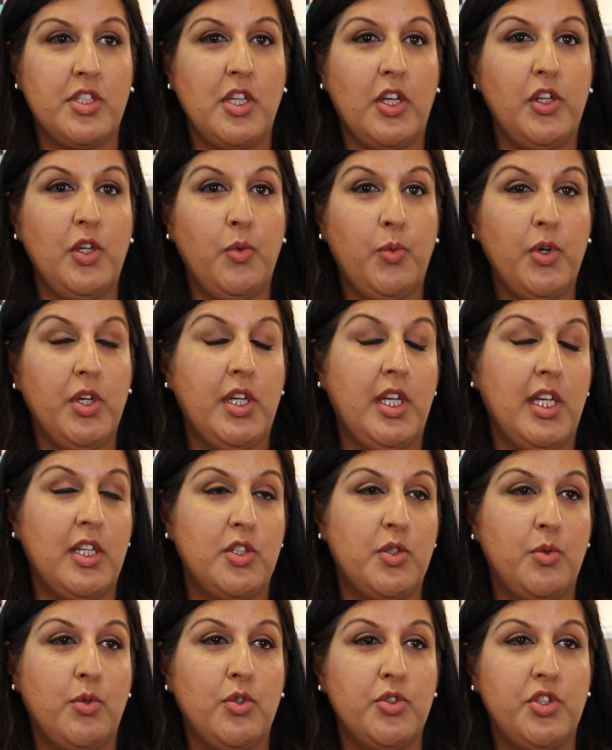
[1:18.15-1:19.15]
so you're working
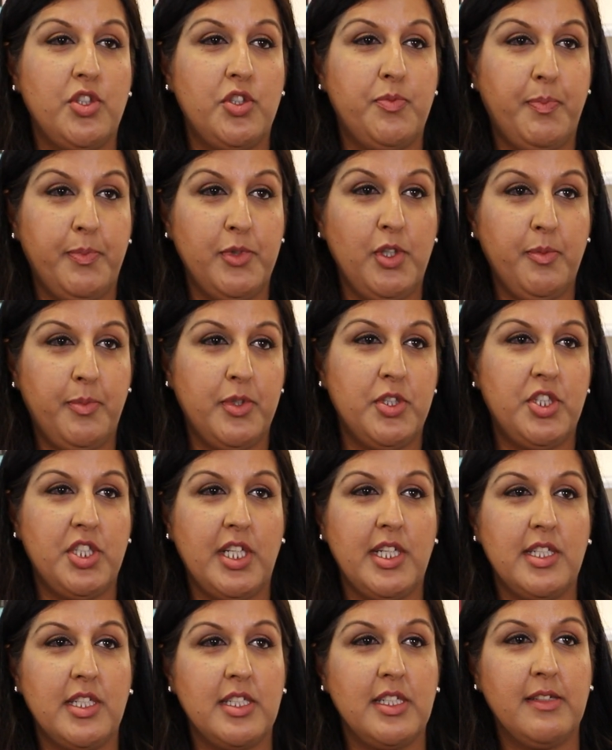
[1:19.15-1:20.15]
towards your
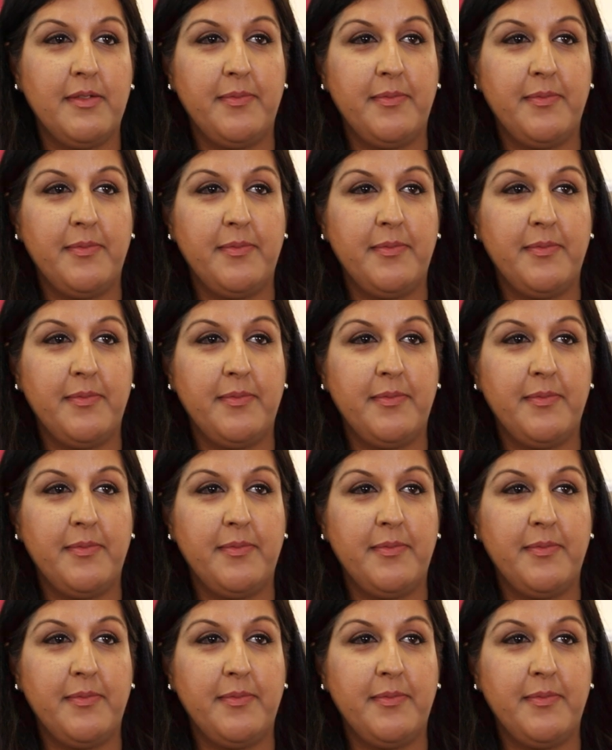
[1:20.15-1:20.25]
budget.